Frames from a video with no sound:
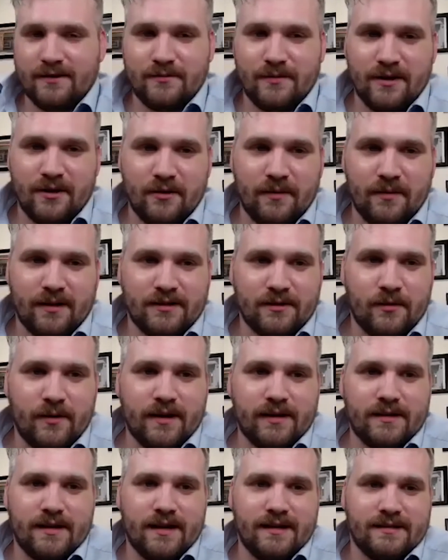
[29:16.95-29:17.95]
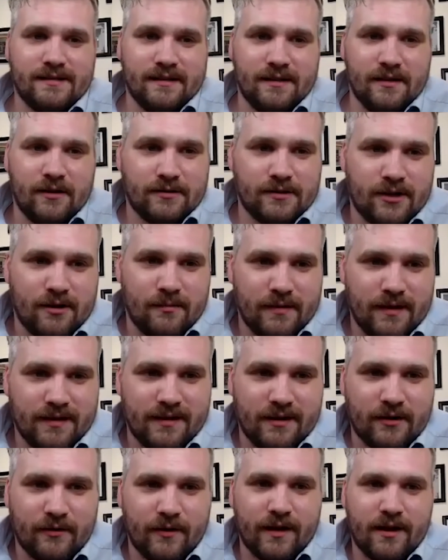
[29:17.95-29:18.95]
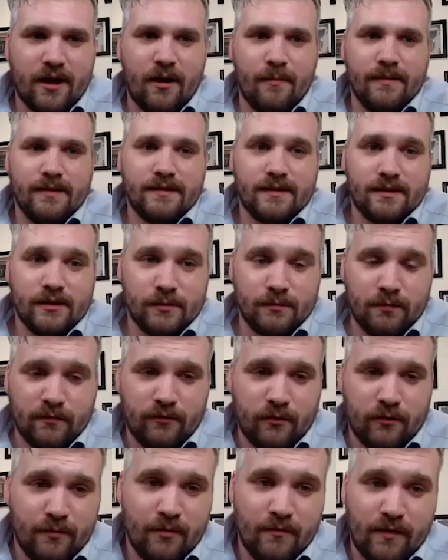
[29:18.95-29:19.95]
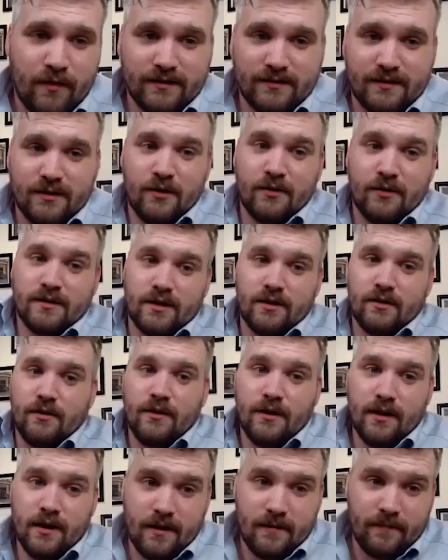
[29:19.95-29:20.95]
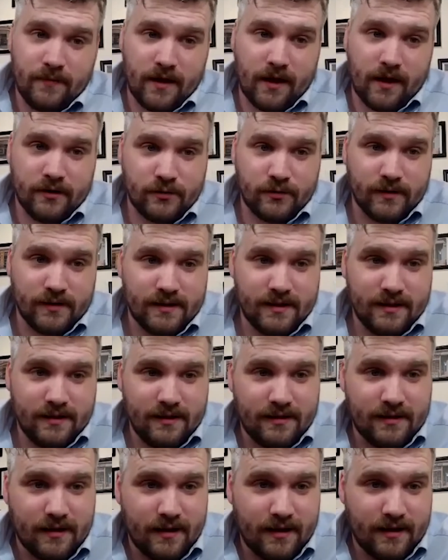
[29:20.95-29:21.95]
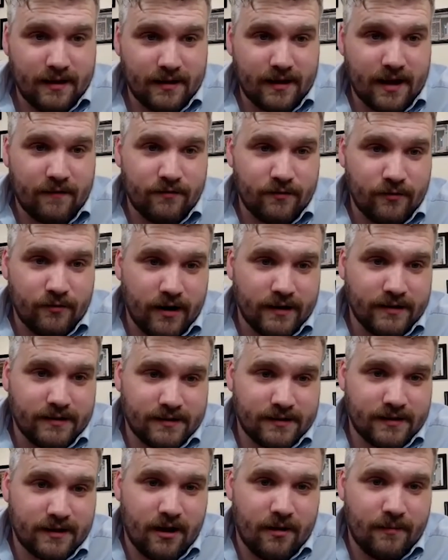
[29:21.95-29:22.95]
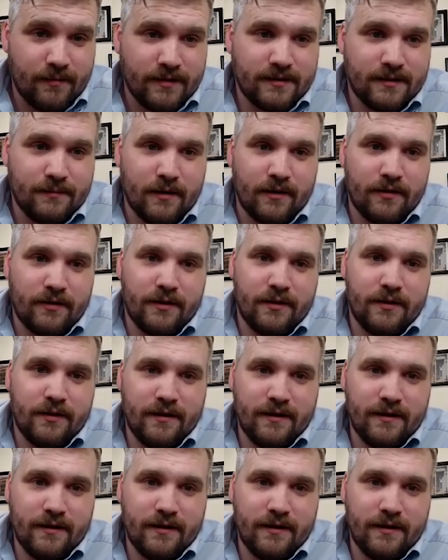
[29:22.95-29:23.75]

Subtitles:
We've got some great tasting notes coming in there. Great comments. So just before we move on to those, I just want to see the Kevin Wright's comment about